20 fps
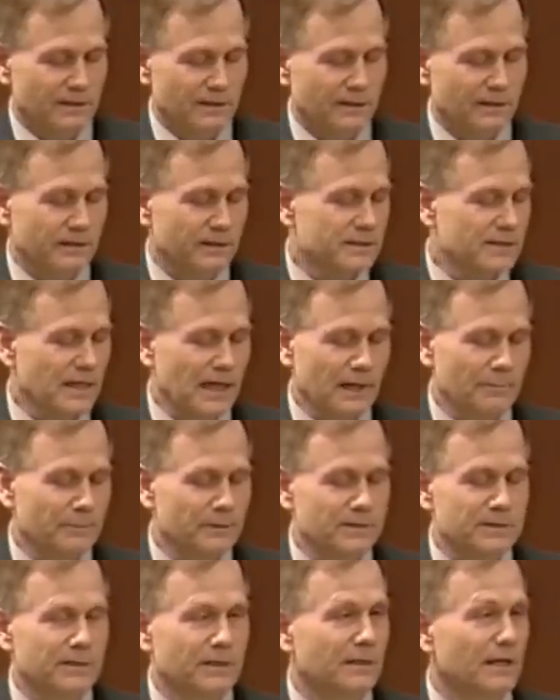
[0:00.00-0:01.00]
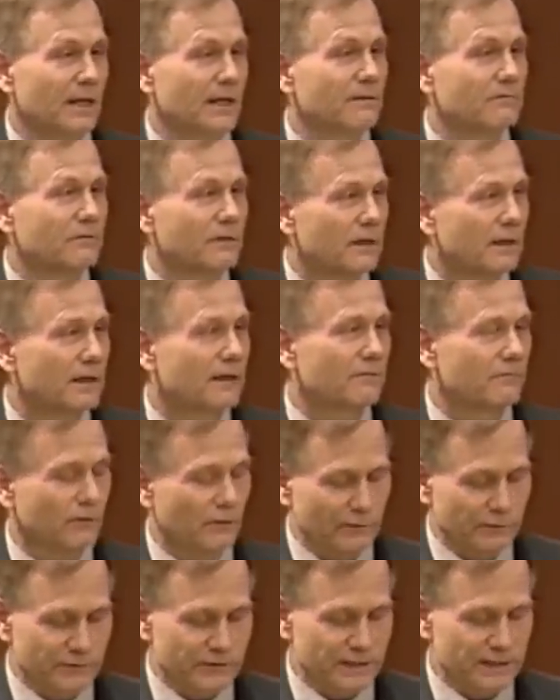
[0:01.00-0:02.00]
and this happens at every level
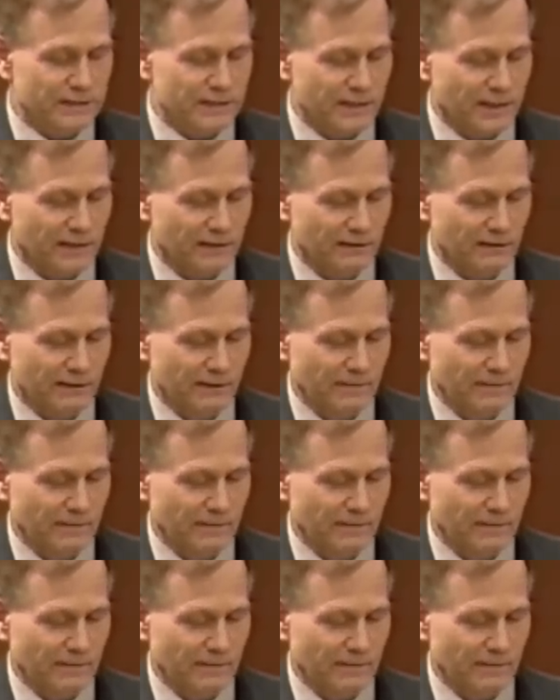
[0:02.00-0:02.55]
of detail.